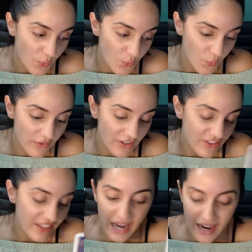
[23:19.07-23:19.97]

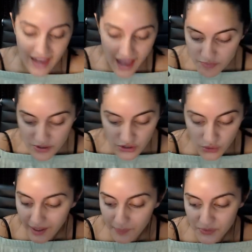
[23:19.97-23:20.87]
everything that I have been
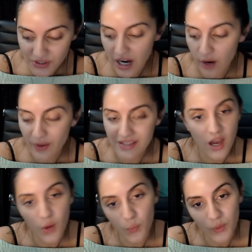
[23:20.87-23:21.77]
doing up to now is
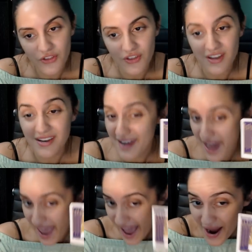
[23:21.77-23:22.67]
not worth it.
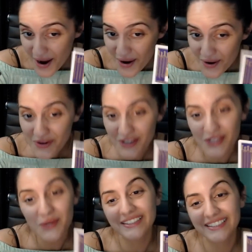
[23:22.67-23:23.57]
Now
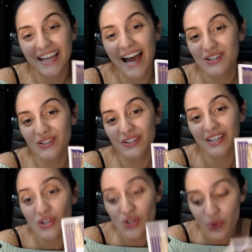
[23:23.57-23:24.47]
you get to actually
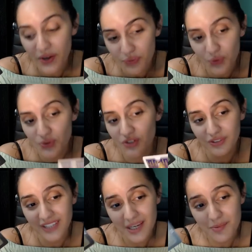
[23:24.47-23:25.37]
enjoy the fruits of
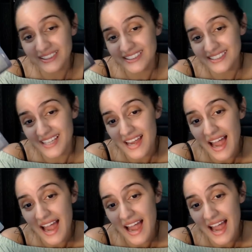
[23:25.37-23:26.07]
your labor and say,